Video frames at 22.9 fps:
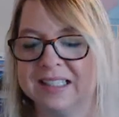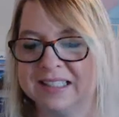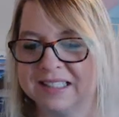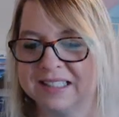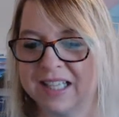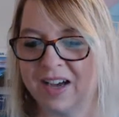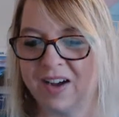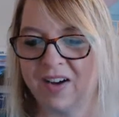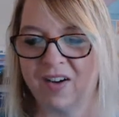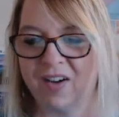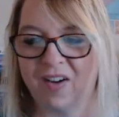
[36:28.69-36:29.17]

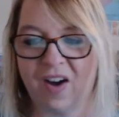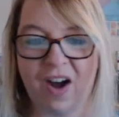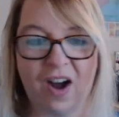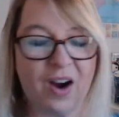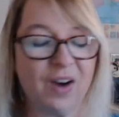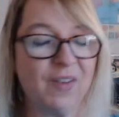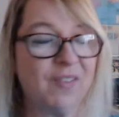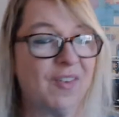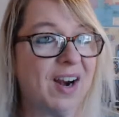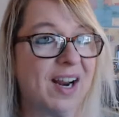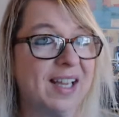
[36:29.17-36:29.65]
So,
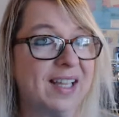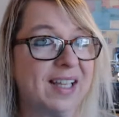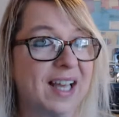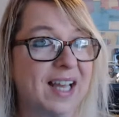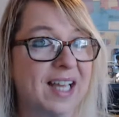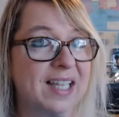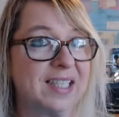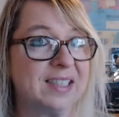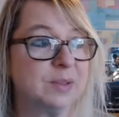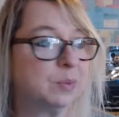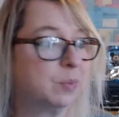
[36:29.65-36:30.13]
all right,
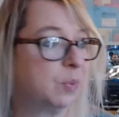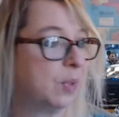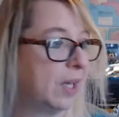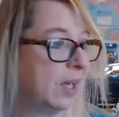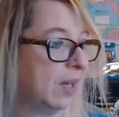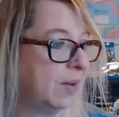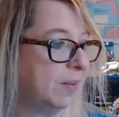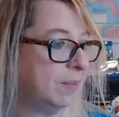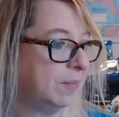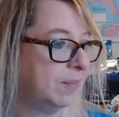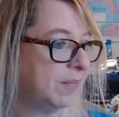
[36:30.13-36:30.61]
guys.
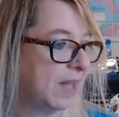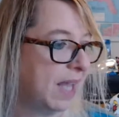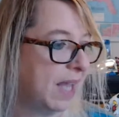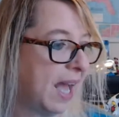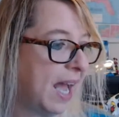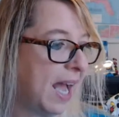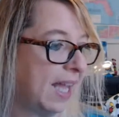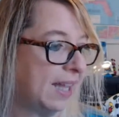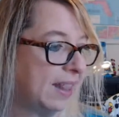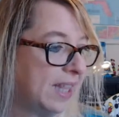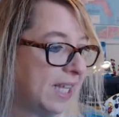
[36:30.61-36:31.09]
Well,
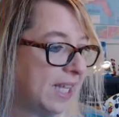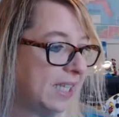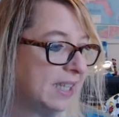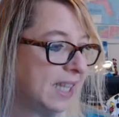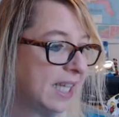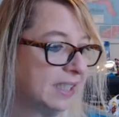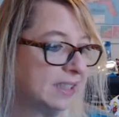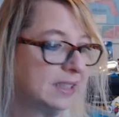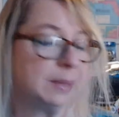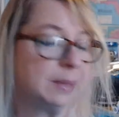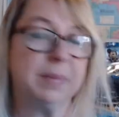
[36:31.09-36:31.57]
I think
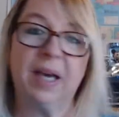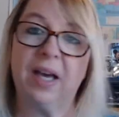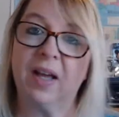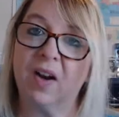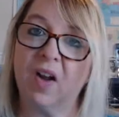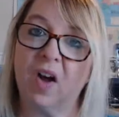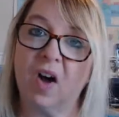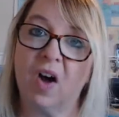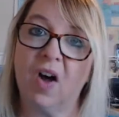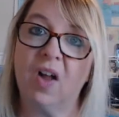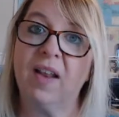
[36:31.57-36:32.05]
that's
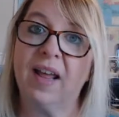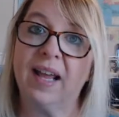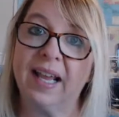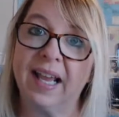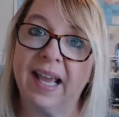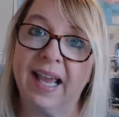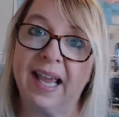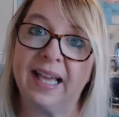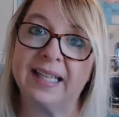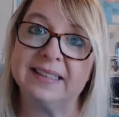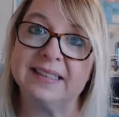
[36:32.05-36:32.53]
about all I
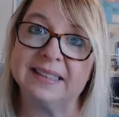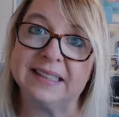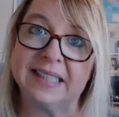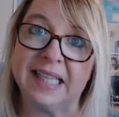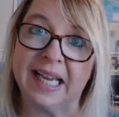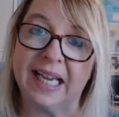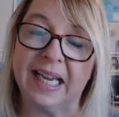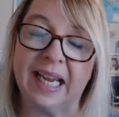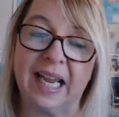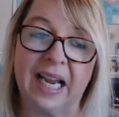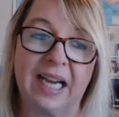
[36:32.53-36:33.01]
had
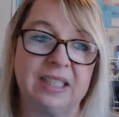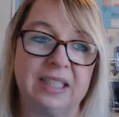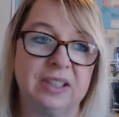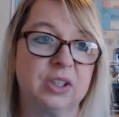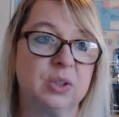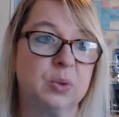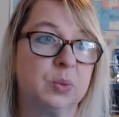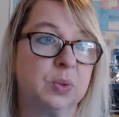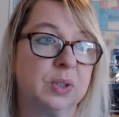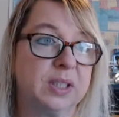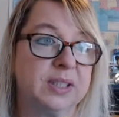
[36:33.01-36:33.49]
today. I
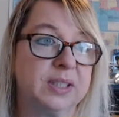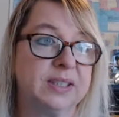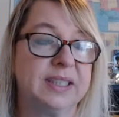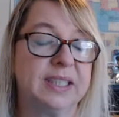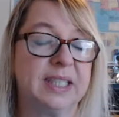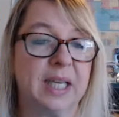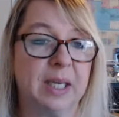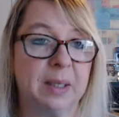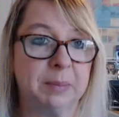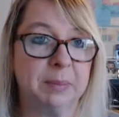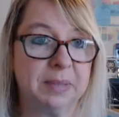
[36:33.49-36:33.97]
just wanted to
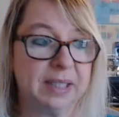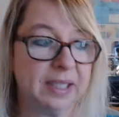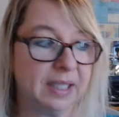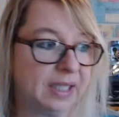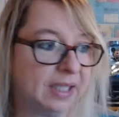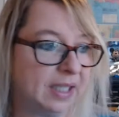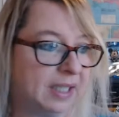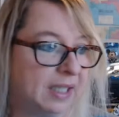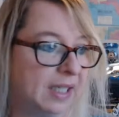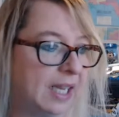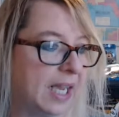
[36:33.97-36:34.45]
come
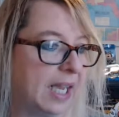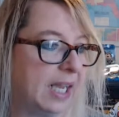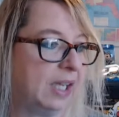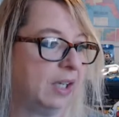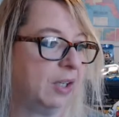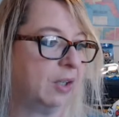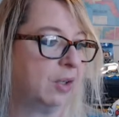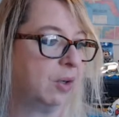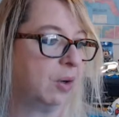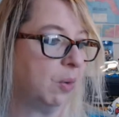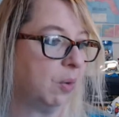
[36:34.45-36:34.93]
in
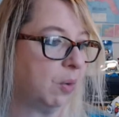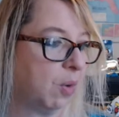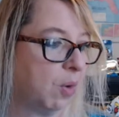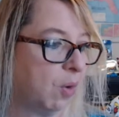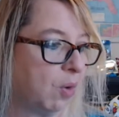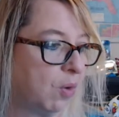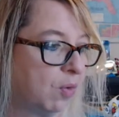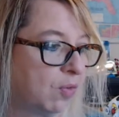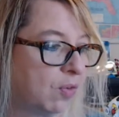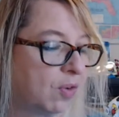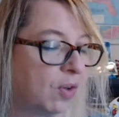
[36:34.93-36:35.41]
and go
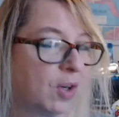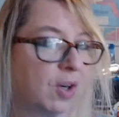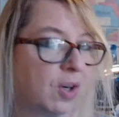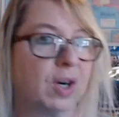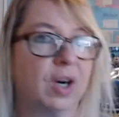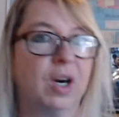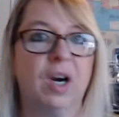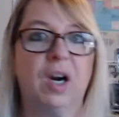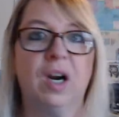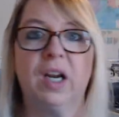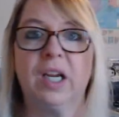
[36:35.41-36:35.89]

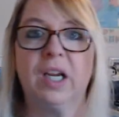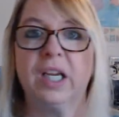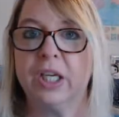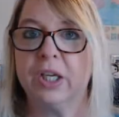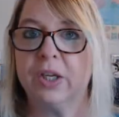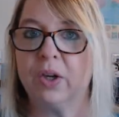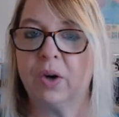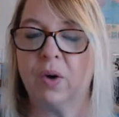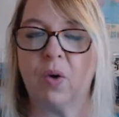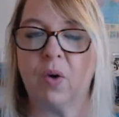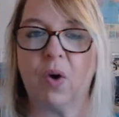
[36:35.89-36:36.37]
over,
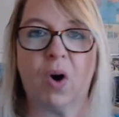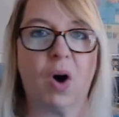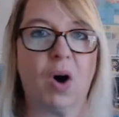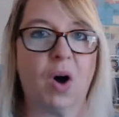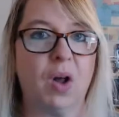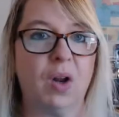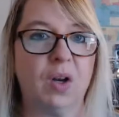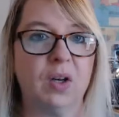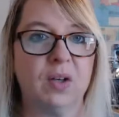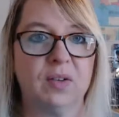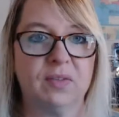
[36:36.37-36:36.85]

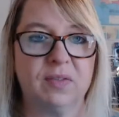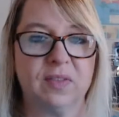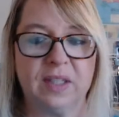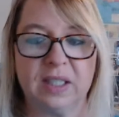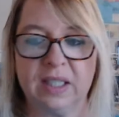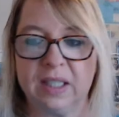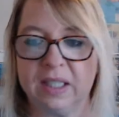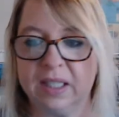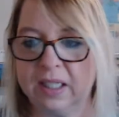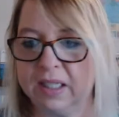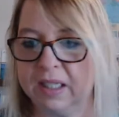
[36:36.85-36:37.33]
all of
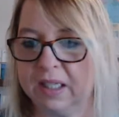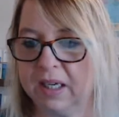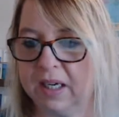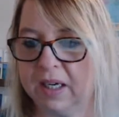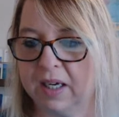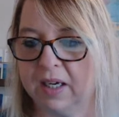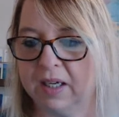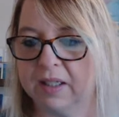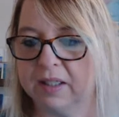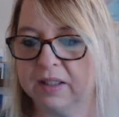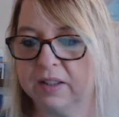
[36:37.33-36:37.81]
the
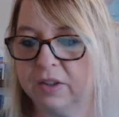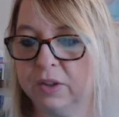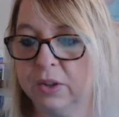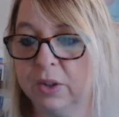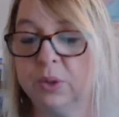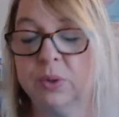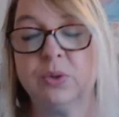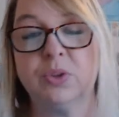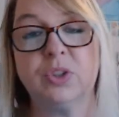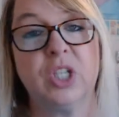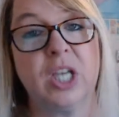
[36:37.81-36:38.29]

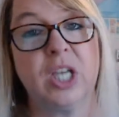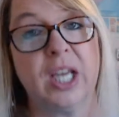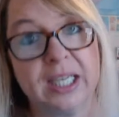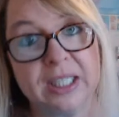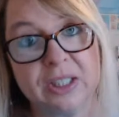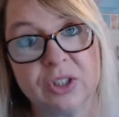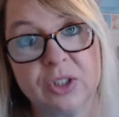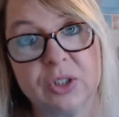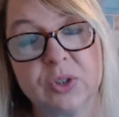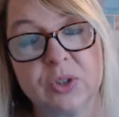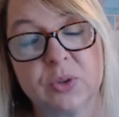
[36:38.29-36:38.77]
new
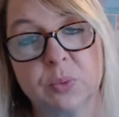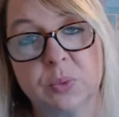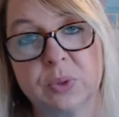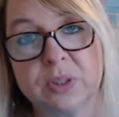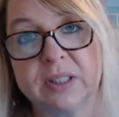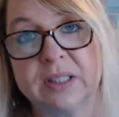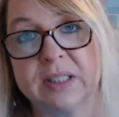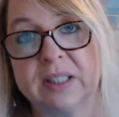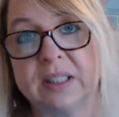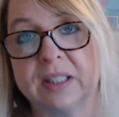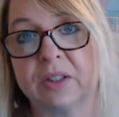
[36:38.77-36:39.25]
changes
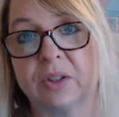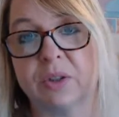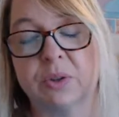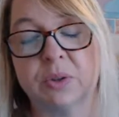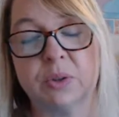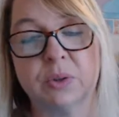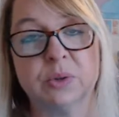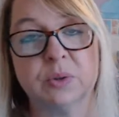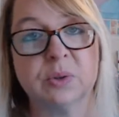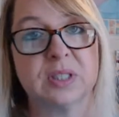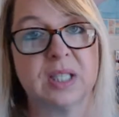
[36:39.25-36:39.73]
with the
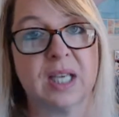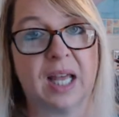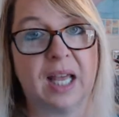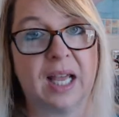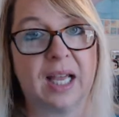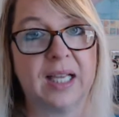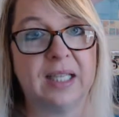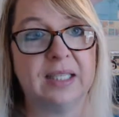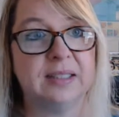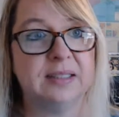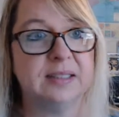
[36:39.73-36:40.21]
cruise
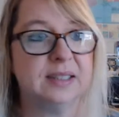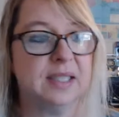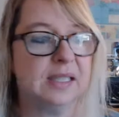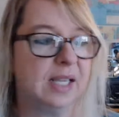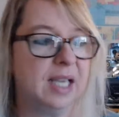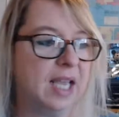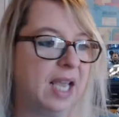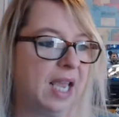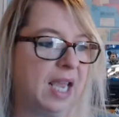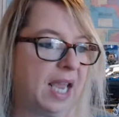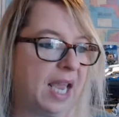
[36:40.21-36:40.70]
lines
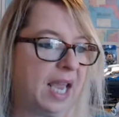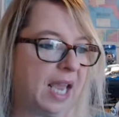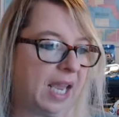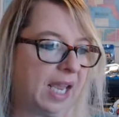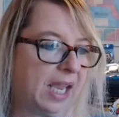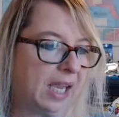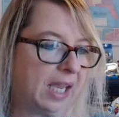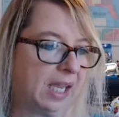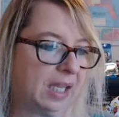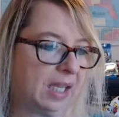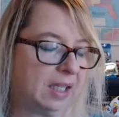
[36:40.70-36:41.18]

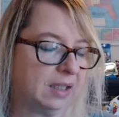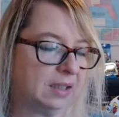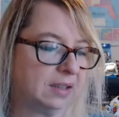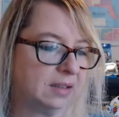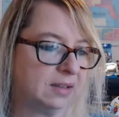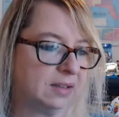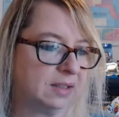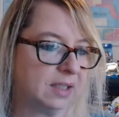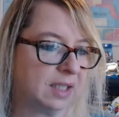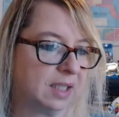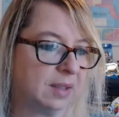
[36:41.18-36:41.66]

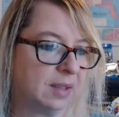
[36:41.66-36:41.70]
and,